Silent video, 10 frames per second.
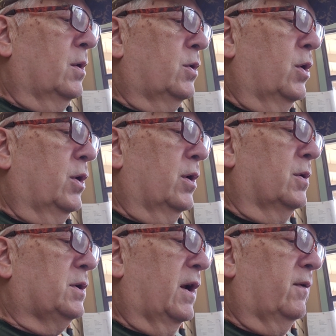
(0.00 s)
2
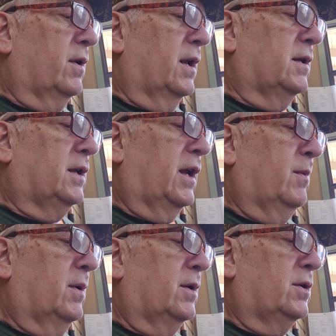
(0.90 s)
years after that
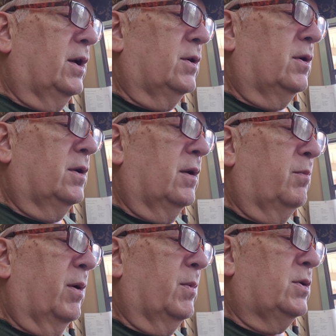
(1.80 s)
statement, Chesterton
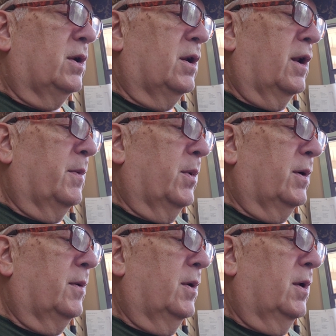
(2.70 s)
published another
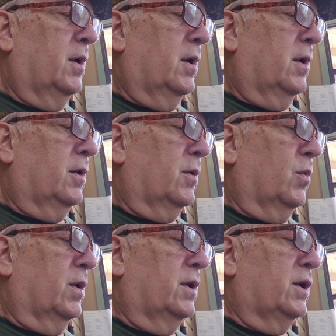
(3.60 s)
book,
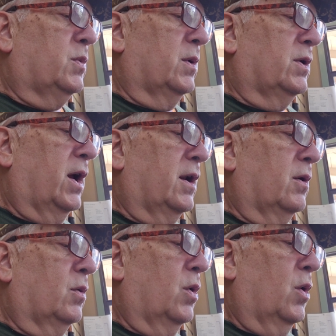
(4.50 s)
this one
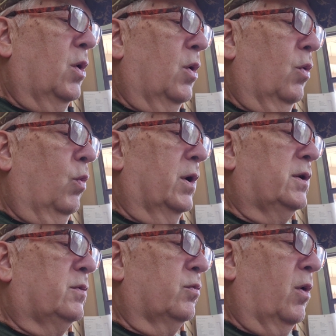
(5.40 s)
titled
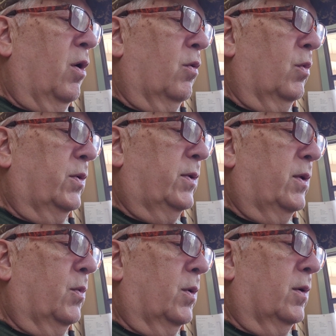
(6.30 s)
What's Wrong with
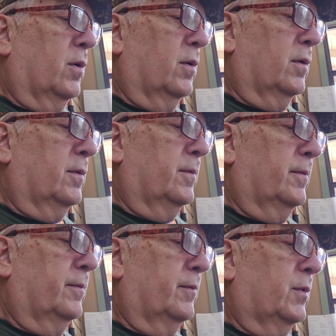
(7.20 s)
the World?
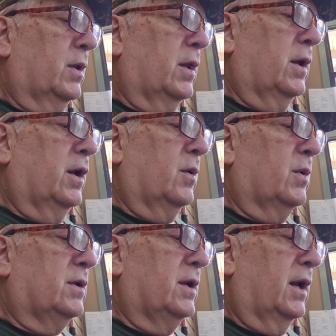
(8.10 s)
The year
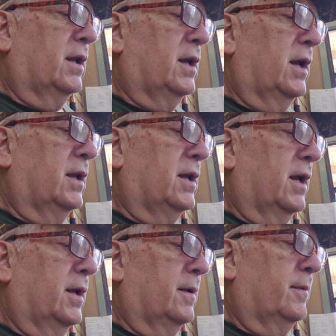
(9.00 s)
was
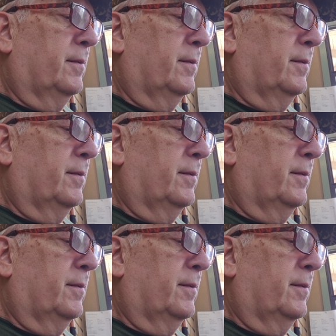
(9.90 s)
1910,